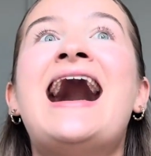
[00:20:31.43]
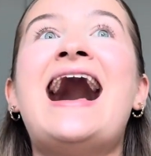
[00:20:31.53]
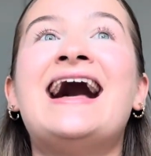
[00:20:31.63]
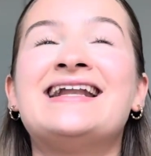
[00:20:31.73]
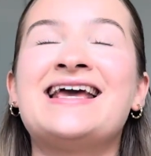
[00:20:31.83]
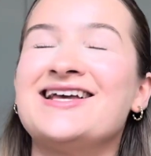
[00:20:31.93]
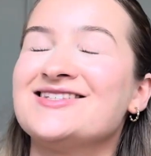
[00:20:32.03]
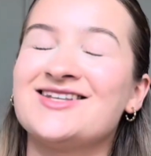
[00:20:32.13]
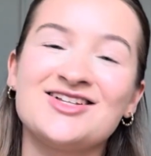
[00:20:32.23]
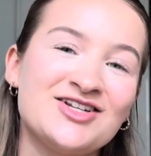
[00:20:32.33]
And it is
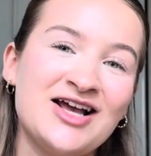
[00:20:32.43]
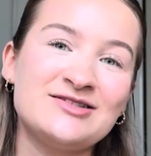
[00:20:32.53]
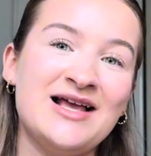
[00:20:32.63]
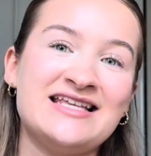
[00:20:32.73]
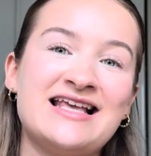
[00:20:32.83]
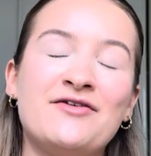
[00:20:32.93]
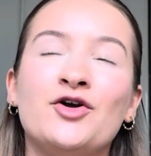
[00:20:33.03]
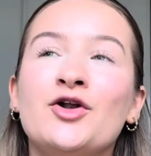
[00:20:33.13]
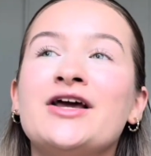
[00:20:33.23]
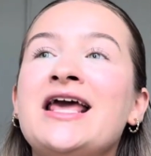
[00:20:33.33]
such a nice place. If
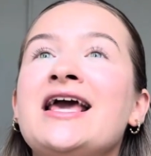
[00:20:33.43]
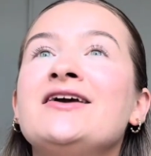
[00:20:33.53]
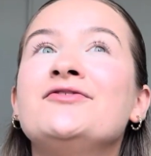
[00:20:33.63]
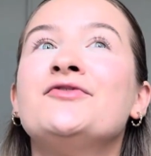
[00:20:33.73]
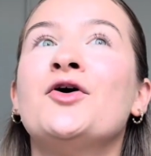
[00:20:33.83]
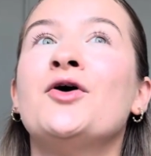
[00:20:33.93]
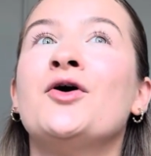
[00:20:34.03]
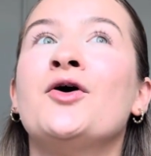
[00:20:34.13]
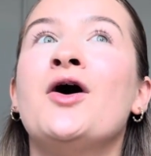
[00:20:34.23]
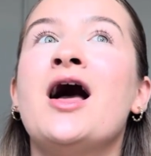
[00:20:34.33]
you're looking
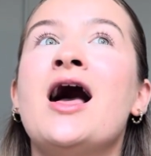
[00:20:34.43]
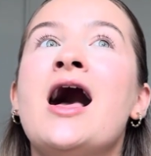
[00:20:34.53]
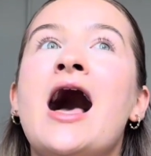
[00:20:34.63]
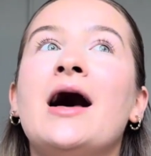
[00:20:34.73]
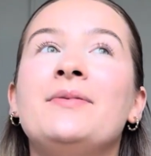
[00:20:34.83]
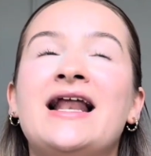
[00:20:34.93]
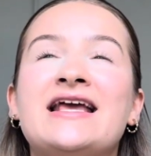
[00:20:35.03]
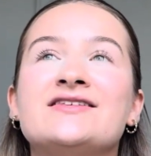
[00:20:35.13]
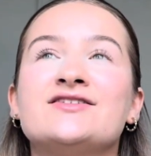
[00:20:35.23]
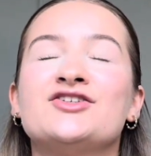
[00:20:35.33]
for a
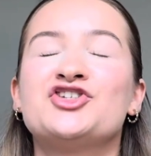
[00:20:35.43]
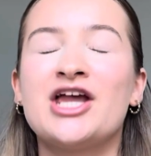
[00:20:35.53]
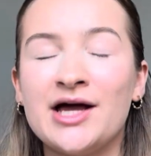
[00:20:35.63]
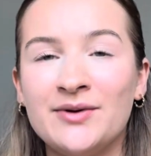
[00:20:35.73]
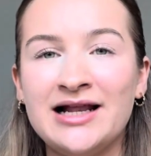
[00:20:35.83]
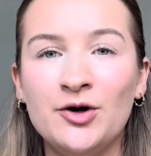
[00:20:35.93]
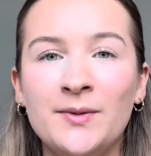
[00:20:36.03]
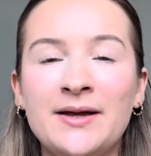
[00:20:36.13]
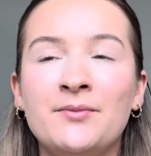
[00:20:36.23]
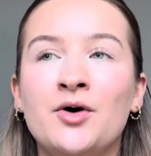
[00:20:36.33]
place to chill a little
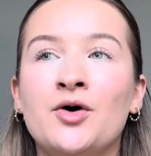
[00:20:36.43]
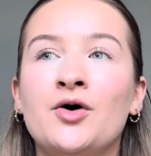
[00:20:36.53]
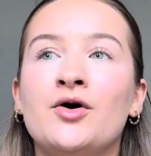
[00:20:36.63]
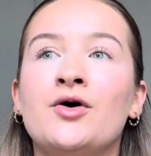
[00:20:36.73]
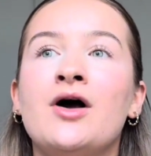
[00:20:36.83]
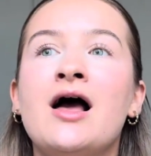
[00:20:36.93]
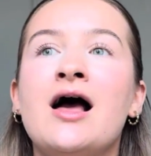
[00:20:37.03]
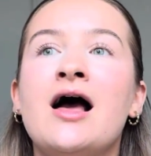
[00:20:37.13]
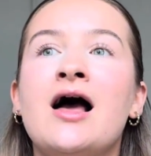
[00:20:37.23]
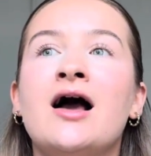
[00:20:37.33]
bit more,
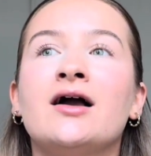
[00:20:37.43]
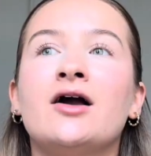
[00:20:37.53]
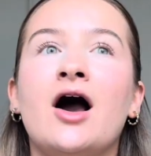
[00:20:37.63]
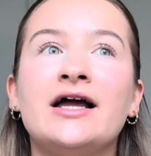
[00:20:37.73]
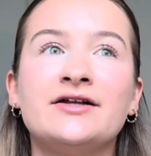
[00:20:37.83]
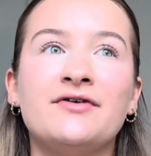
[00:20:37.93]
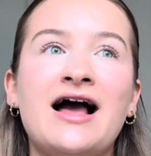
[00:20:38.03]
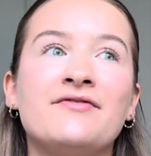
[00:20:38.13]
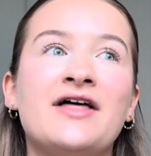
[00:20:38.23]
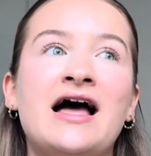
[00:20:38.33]
kind of
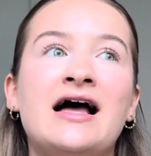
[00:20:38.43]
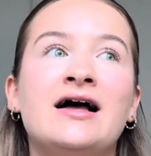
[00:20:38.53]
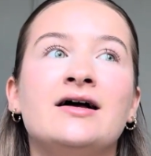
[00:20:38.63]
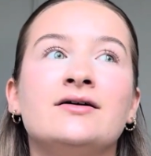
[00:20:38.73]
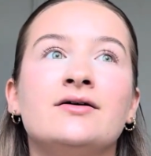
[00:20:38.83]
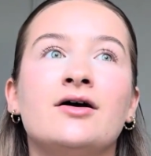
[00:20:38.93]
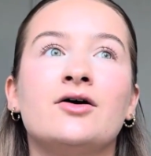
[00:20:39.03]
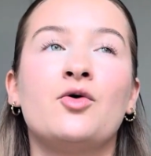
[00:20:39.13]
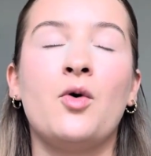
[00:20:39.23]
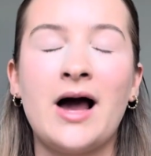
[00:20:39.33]
have that
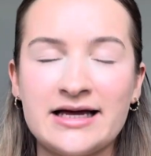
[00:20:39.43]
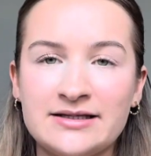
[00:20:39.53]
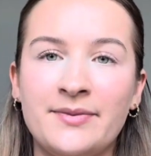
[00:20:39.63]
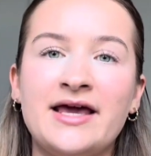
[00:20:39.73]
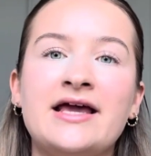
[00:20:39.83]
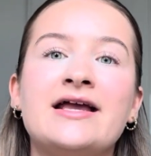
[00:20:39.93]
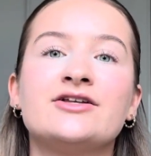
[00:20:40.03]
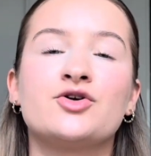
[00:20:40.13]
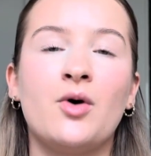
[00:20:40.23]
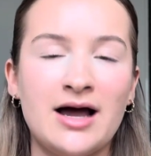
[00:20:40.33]
quieter
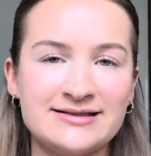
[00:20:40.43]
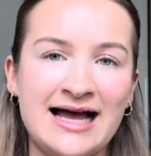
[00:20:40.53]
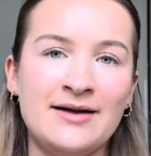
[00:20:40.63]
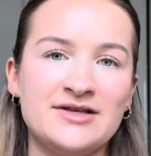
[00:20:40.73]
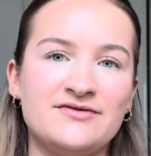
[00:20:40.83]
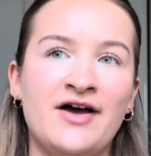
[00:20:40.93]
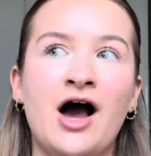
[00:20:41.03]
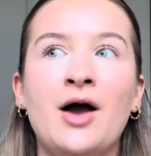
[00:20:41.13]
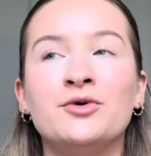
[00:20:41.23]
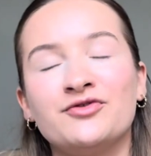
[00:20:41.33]
beach, quieter atmosphere,
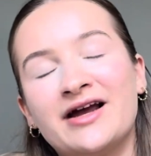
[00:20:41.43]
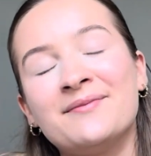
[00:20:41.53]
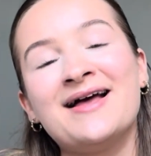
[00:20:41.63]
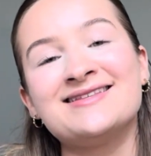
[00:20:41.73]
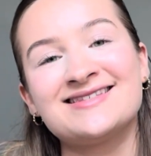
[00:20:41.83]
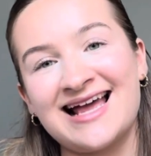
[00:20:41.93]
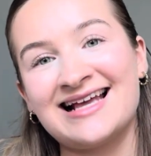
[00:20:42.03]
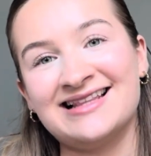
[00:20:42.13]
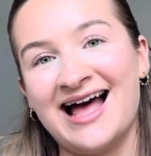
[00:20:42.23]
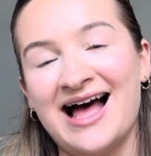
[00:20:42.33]
I would recommend
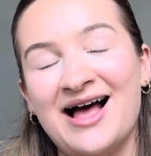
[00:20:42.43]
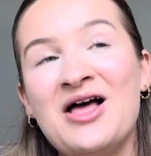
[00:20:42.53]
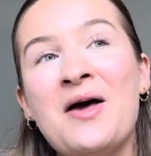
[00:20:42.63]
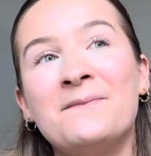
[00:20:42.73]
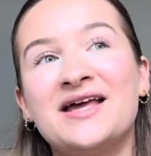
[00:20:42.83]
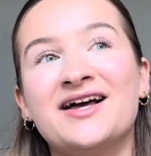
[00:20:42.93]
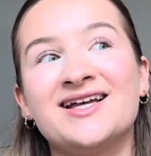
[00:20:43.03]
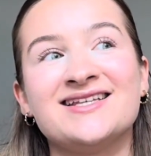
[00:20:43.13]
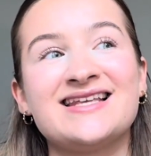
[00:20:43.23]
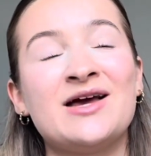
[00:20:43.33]
staying there
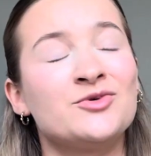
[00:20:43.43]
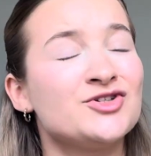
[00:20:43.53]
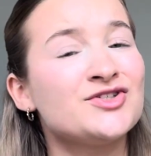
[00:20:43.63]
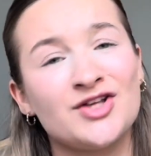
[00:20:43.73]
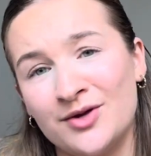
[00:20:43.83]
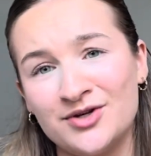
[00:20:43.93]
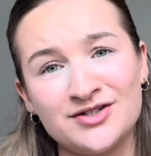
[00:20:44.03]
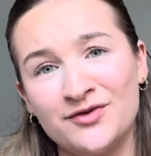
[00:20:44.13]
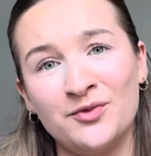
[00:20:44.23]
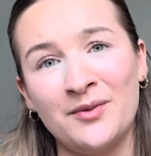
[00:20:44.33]
because it was just so
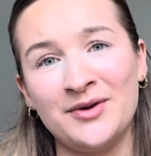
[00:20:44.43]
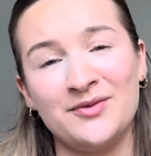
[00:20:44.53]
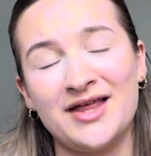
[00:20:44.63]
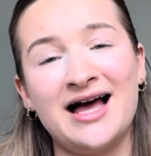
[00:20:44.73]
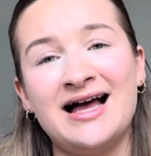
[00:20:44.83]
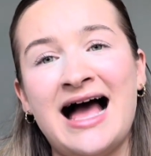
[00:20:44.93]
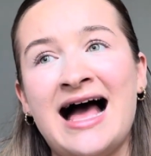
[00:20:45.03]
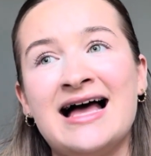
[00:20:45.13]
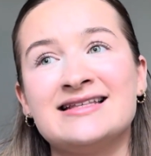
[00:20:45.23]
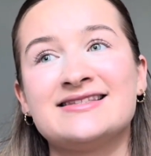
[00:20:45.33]
beautiful when we were there.
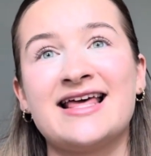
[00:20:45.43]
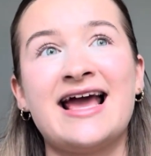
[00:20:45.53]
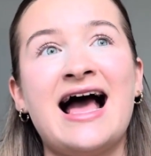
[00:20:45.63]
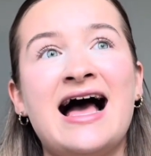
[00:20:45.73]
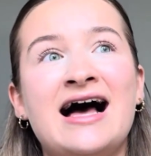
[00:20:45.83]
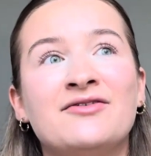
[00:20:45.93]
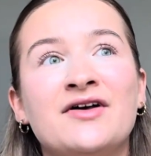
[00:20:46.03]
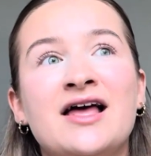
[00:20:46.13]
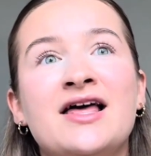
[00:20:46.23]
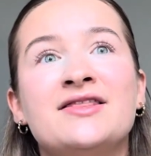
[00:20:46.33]
And they have
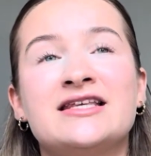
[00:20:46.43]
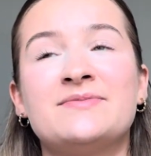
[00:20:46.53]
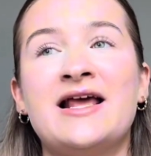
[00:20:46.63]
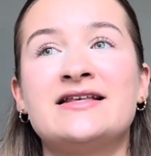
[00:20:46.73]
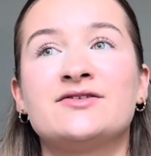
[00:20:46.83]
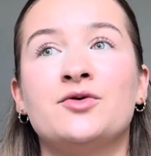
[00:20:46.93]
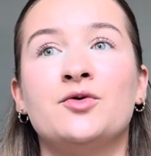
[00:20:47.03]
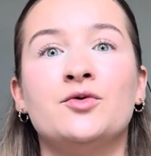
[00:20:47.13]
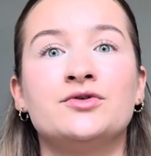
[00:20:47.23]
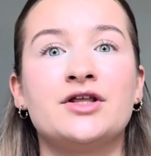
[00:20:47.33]
this place
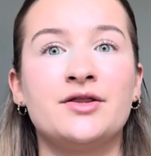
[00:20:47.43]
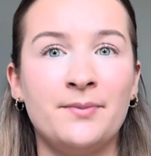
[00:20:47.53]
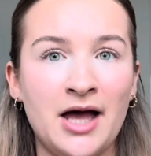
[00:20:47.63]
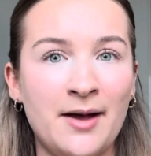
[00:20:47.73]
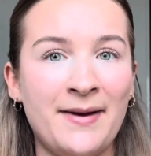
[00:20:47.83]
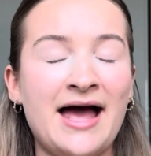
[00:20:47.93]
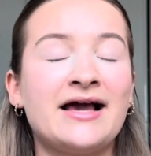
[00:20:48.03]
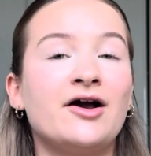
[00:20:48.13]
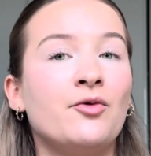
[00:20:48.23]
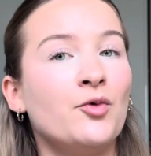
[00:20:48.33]
called the
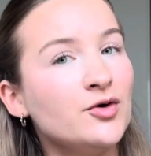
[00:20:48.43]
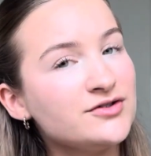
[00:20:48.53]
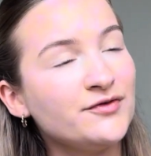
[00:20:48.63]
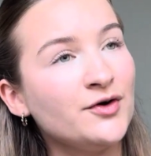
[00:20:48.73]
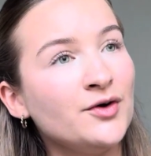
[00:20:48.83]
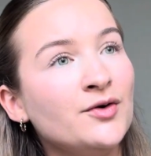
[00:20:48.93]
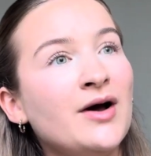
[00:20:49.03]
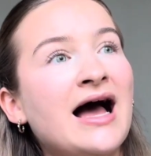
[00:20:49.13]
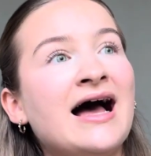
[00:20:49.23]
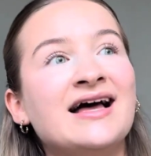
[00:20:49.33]
Burbeck
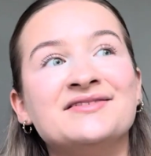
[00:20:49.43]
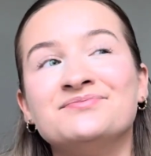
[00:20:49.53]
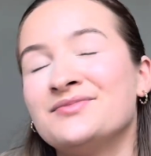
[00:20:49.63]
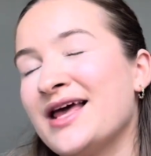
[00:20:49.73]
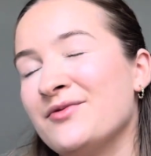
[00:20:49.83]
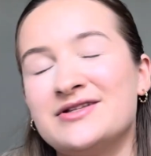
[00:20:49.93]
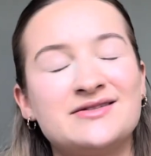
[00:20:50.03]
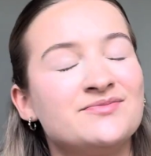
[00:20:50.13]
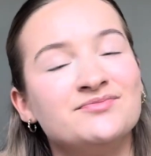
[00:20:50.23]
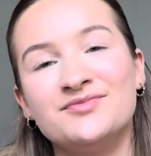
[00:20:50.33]
Waterfall and it
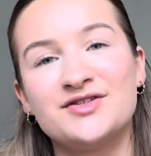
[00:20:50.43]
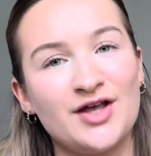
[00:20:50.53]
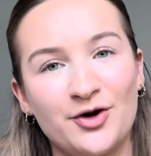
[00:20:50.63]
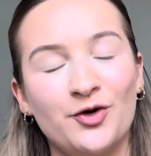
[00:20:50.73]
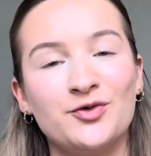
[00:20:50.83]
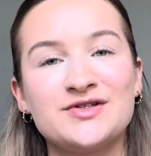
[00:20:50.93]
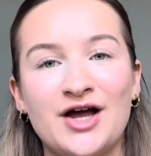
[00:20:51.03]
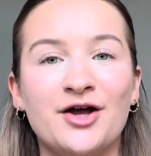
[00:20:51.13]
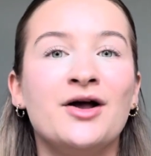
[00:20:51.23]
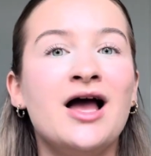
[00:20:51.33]
was so cool,
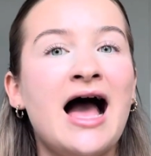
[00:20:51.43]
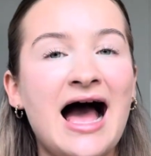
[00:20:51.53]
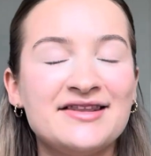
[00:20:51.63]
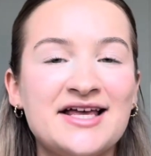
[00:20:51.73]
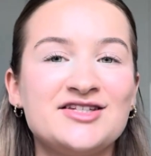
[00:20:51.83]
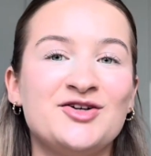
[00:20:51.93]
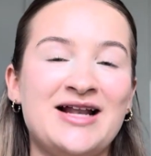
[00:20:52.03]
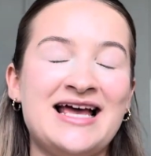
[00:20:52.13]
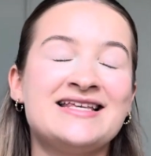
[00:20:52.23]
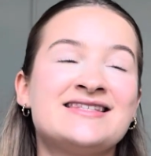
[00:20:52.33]
so add that to your
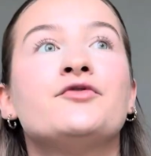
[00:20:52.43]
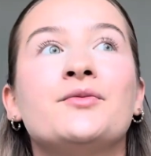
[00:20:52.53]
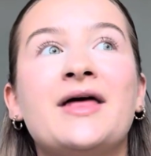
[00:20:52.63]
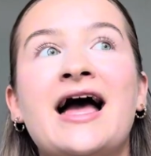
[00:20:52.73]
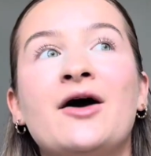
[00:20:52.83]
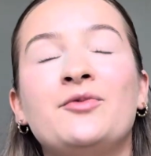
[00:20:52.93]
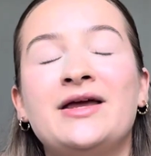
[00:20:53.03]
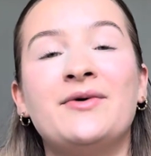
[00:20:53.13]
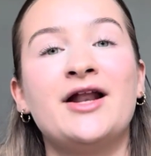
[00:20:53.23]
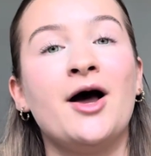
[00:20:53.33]
list. From there we
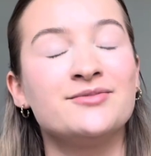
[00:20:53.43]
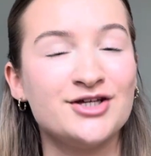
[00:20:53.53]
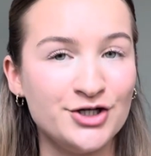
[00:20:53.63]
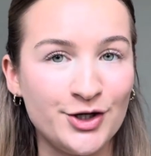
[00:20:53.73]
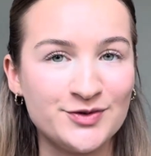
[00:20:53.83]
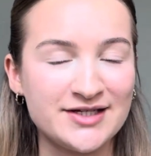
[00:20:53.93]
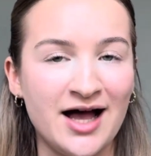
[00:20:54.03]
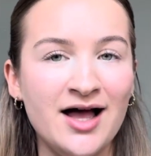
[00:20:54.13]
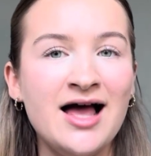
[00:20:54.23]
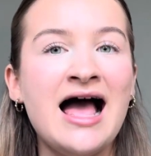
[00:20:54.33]
went up to
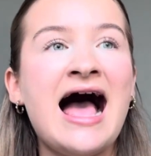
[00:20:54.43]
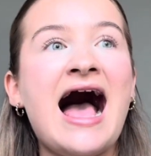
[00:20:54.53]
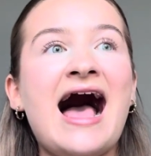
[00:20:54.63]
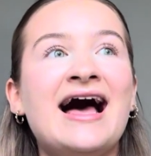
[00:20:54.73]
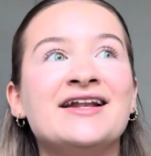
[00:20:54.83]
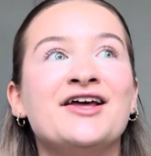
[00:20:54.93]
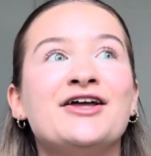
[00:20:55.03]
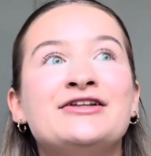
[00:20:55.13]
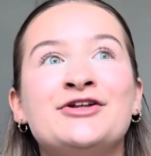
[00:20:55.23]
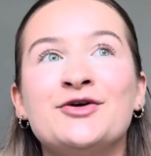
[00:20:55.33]
Noosa, and
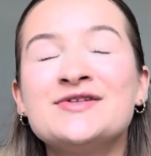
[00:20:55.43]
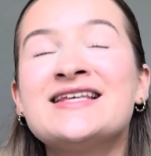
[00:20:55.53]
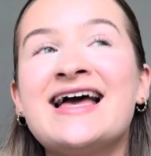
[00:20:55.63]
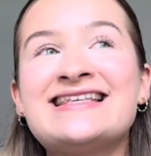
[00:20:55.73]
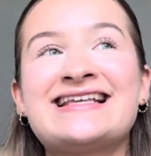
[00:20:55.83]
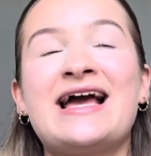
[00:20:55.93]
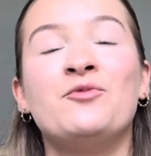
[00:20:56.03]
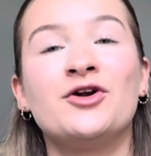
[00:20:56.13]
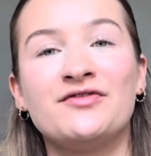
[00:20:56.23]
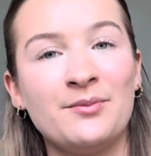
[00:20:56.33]
Noosa is again
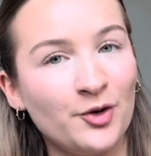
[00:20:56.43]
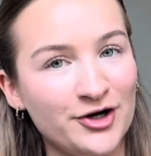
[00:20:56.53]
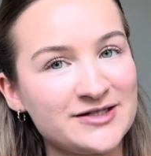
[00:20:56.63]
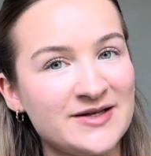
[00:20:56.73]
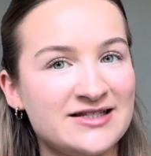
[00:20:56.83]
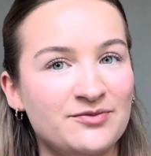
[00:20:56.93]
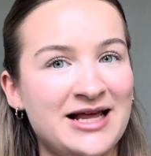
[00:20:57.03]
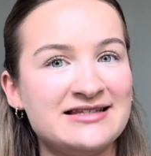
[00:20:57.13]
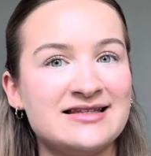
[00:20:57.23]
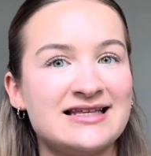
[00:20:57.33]
one of the more expensive places.